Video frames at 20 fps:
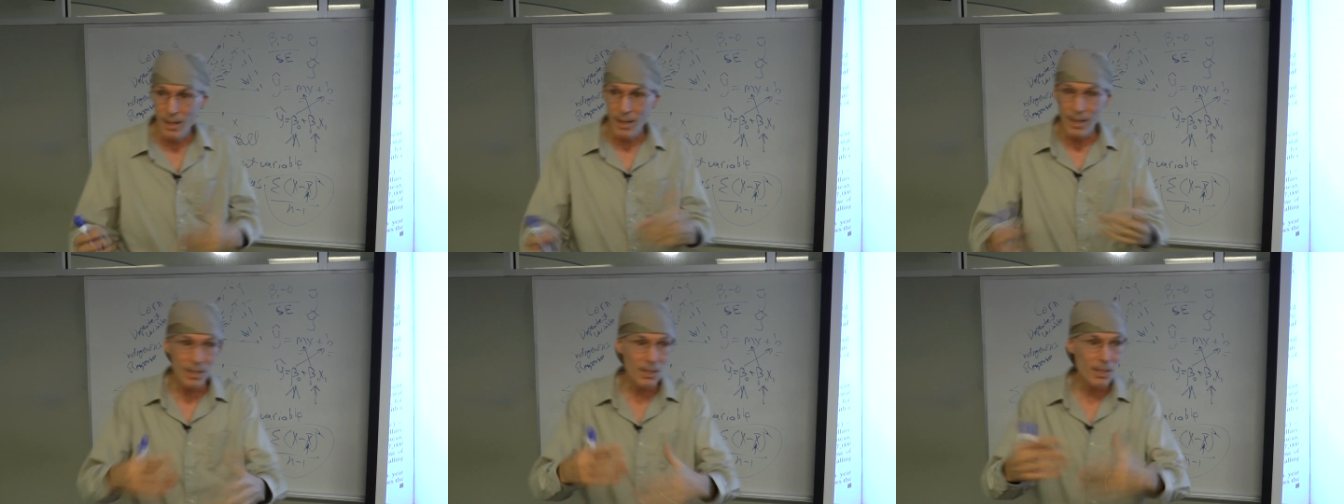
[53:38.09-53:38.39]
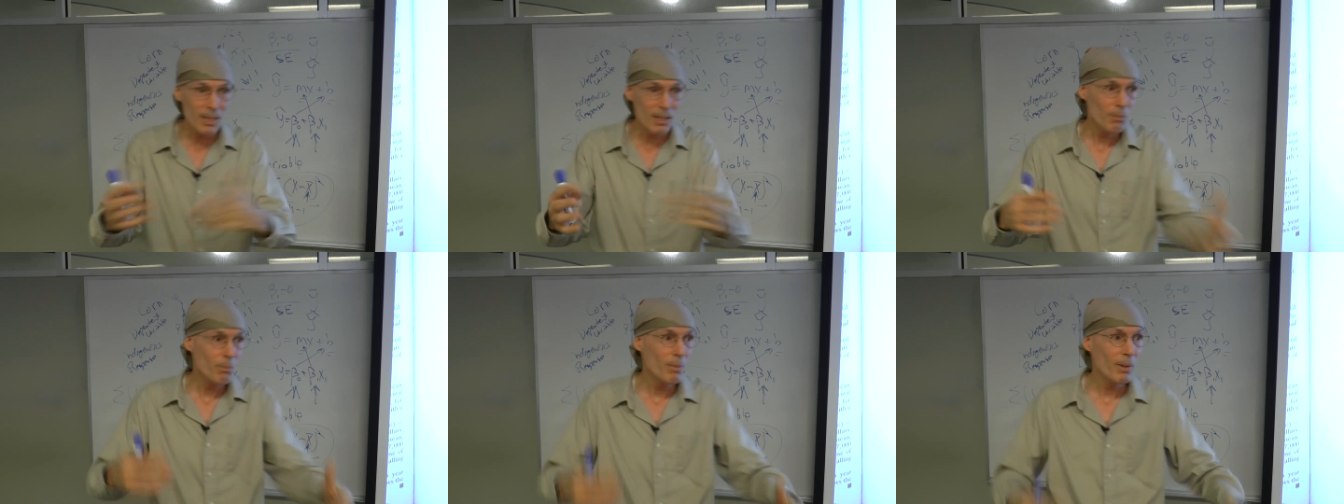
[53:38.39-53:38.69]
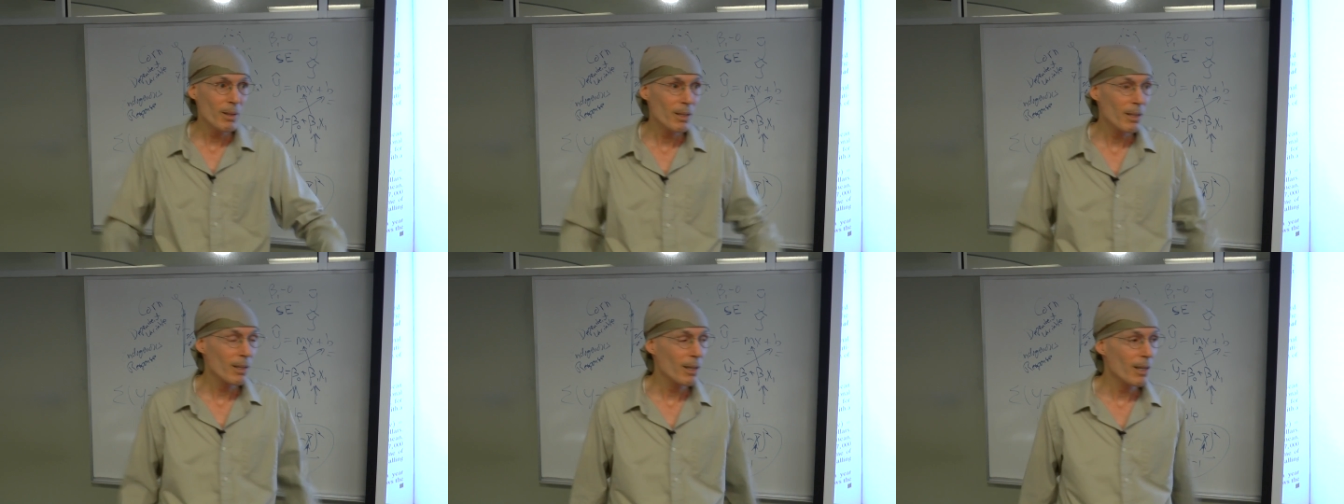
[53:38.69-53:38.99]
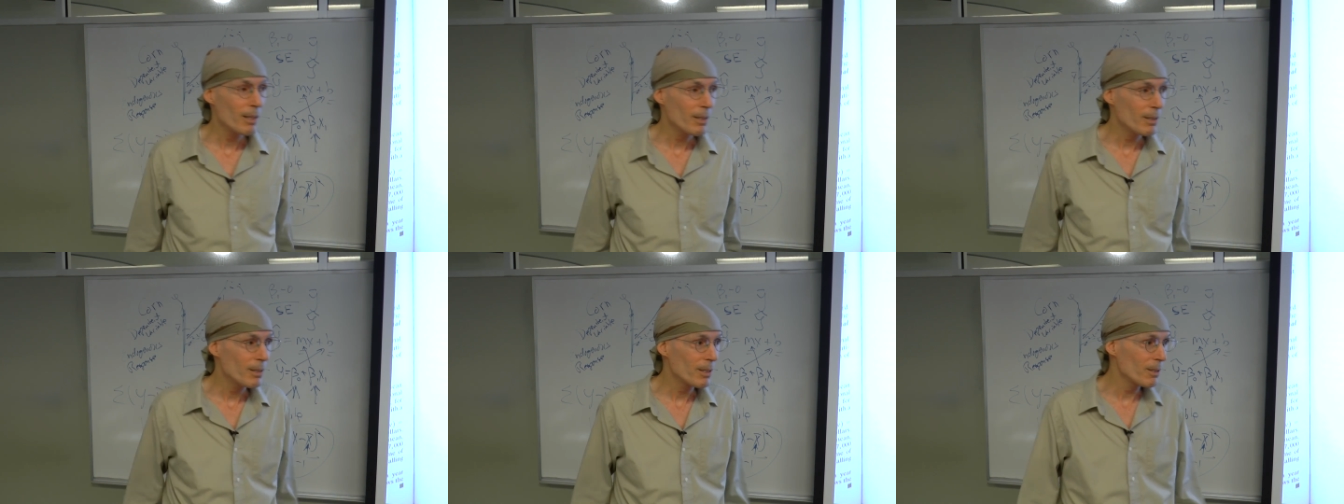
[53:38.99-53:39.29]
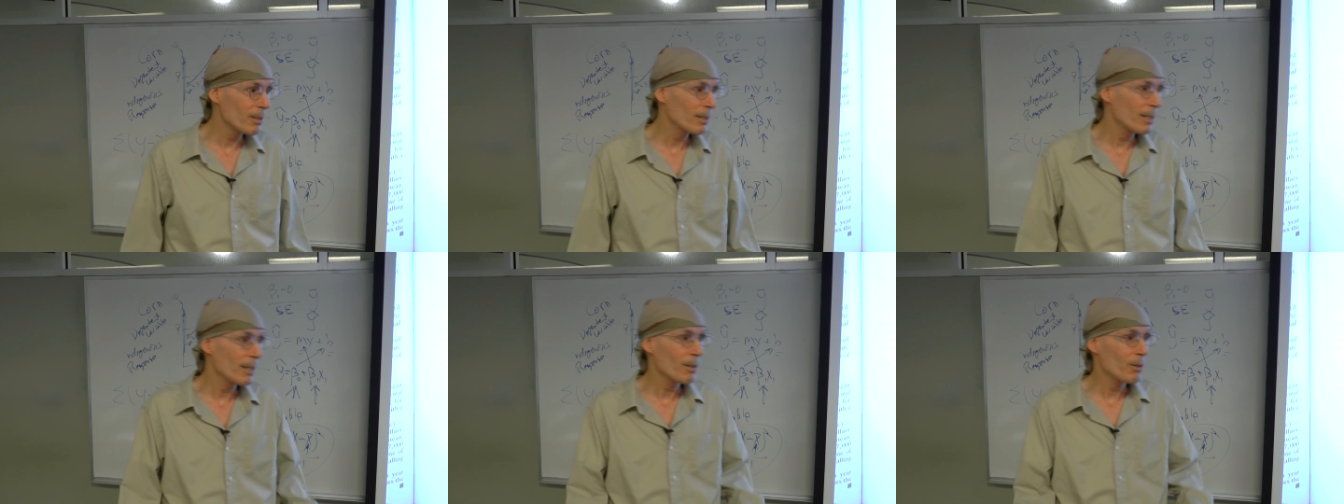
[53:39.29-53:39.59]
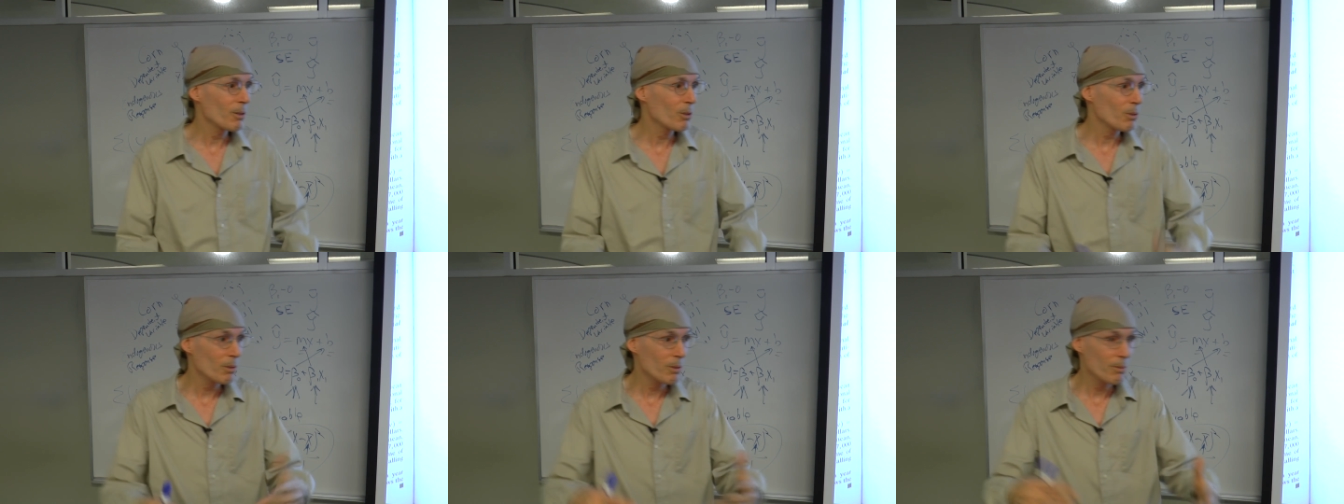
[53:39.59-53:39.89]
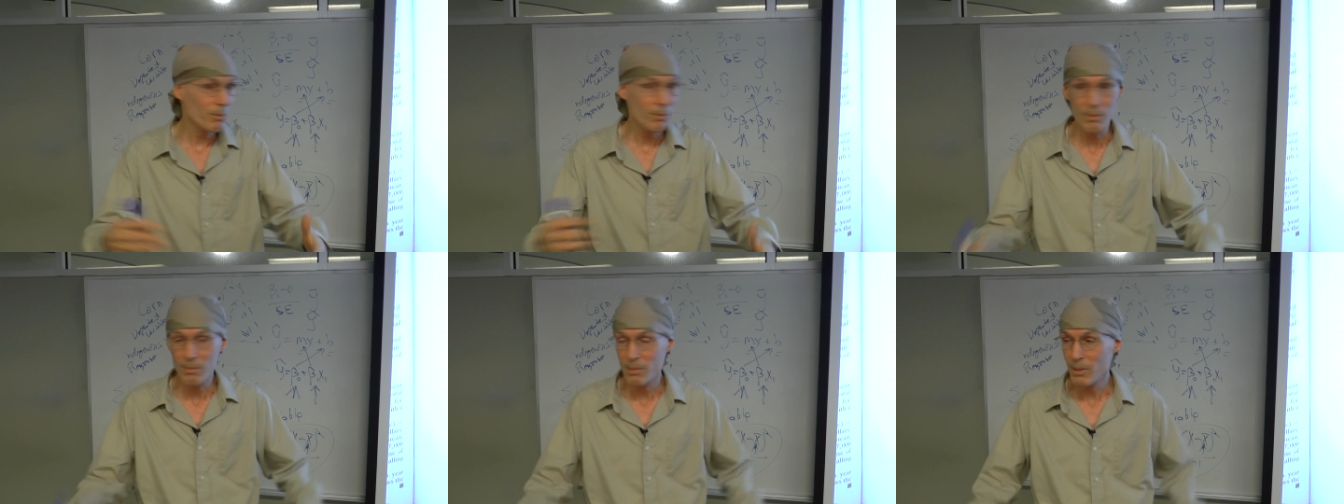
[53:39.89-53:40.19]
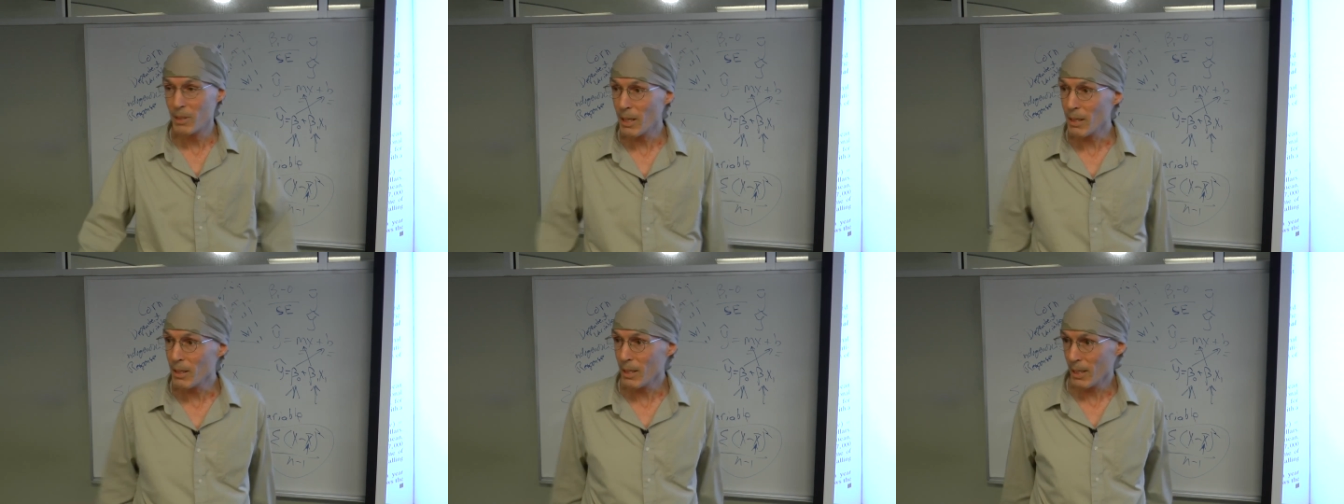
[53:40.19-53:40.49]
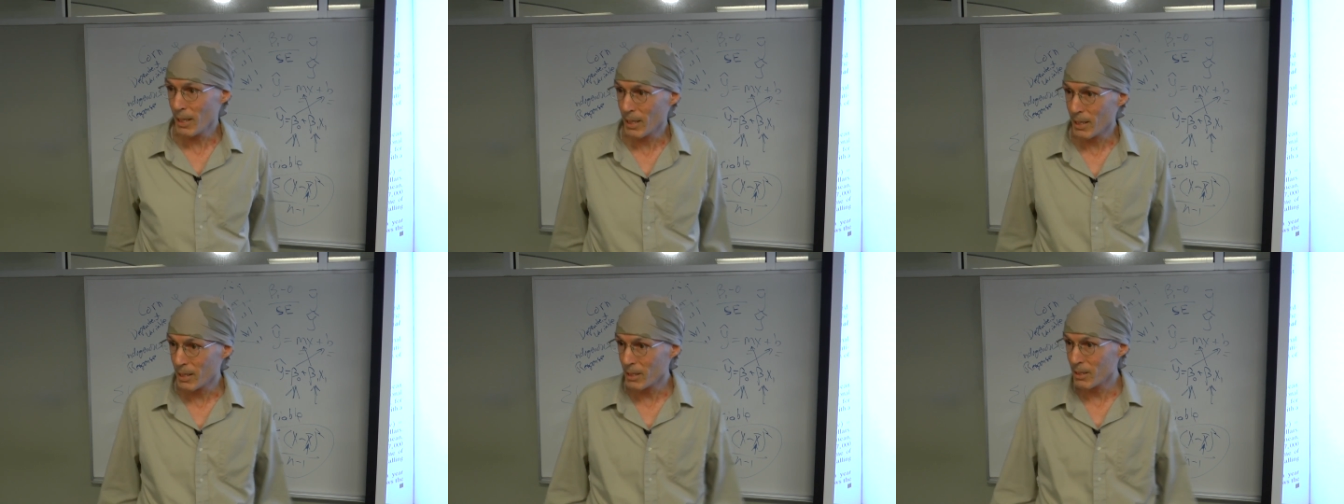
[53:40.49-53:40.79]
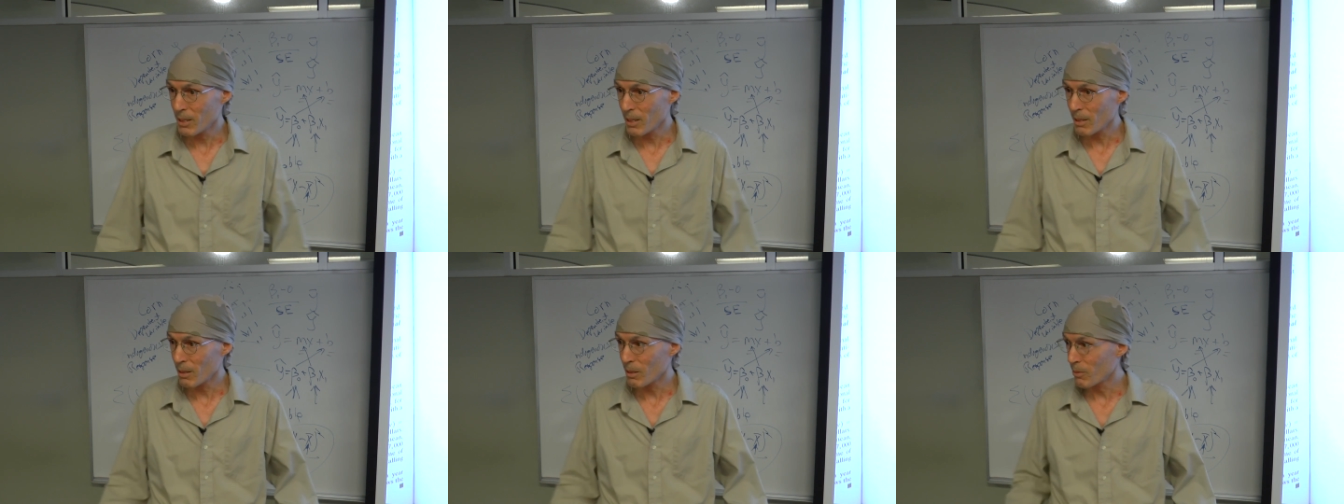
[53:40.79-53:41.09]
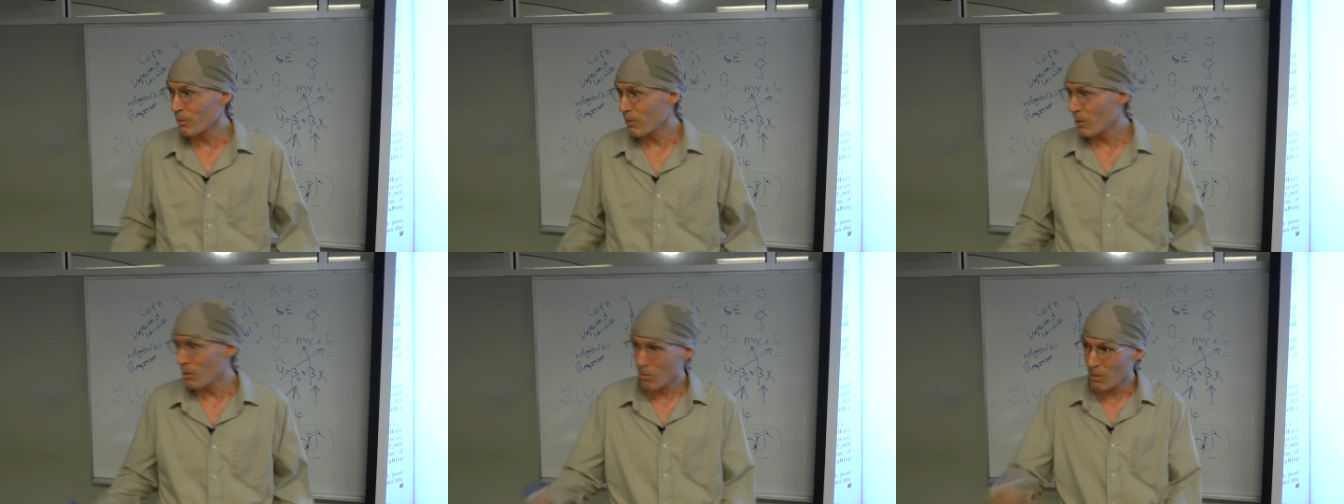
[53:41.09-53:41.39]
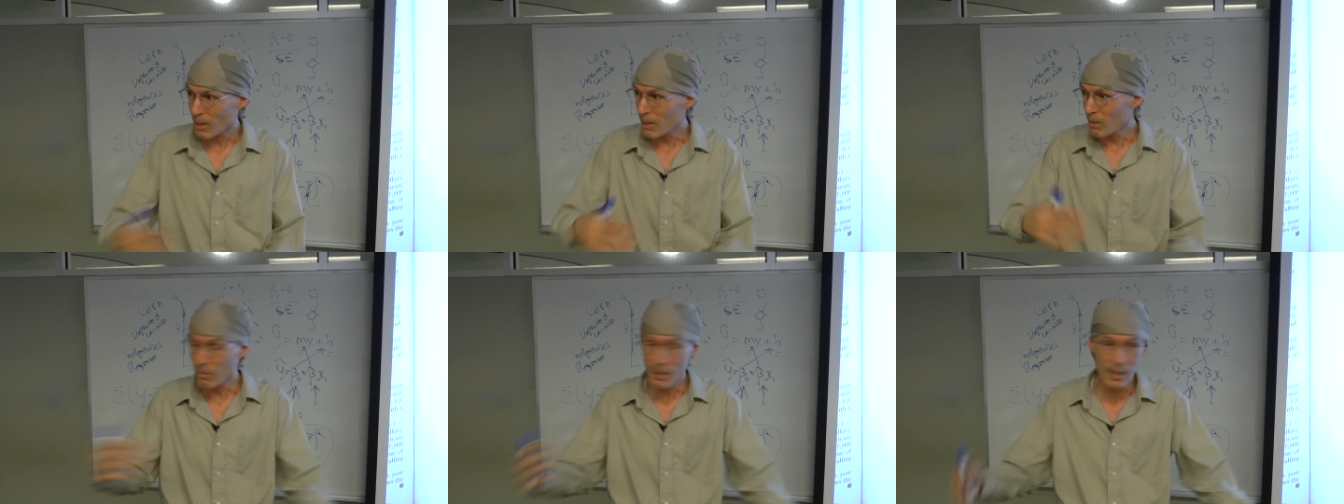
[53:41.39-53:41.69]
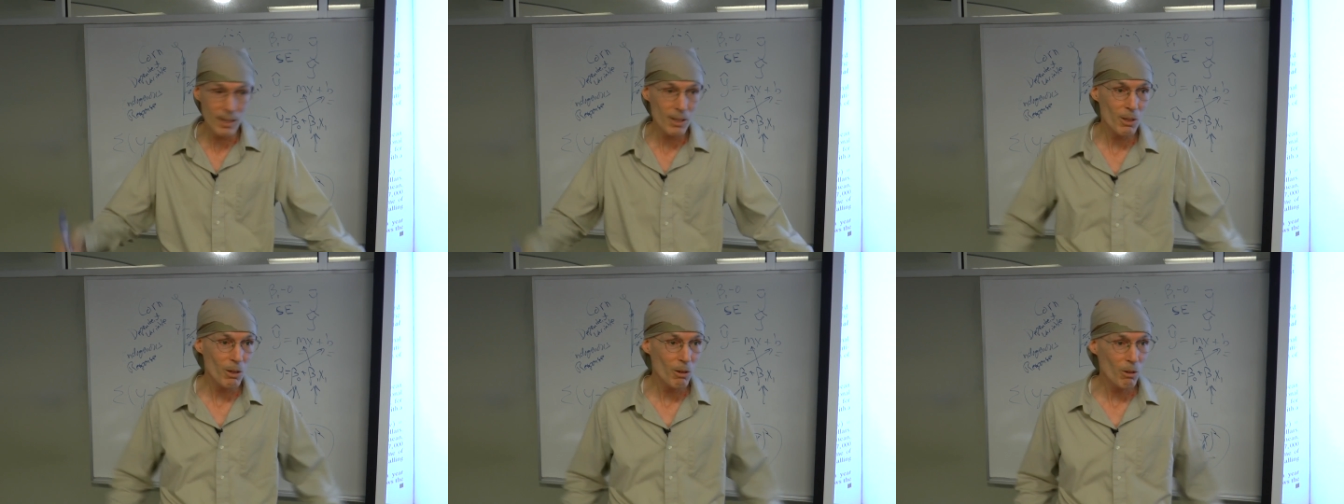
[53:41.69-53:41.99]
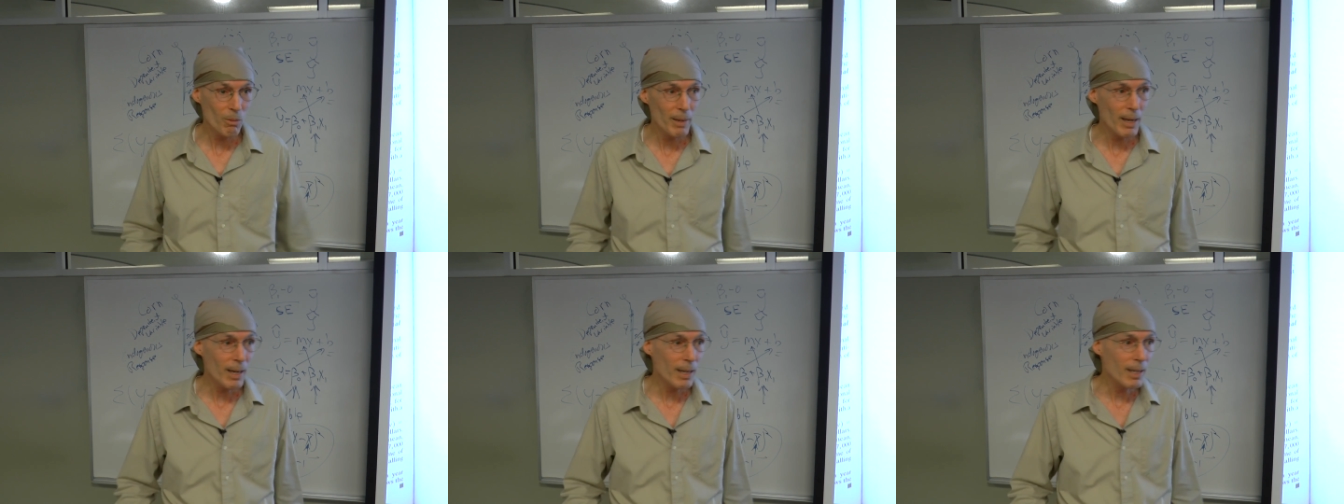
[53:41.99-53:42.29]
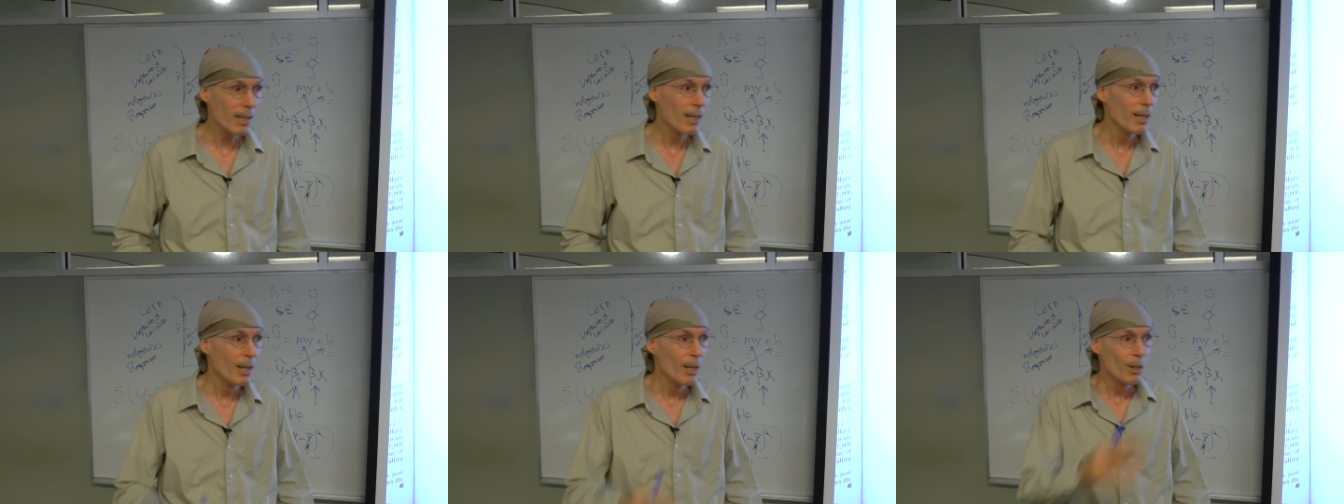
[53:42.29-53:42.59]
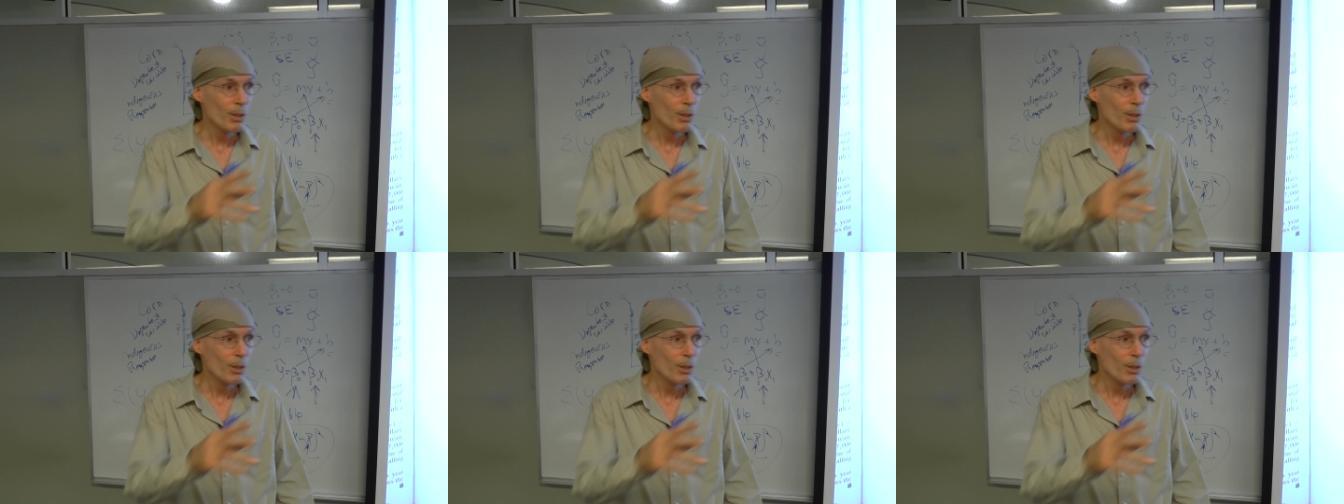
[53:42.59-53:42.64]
And you get methodologists that are sort of yelling at each other for the right way to go about it.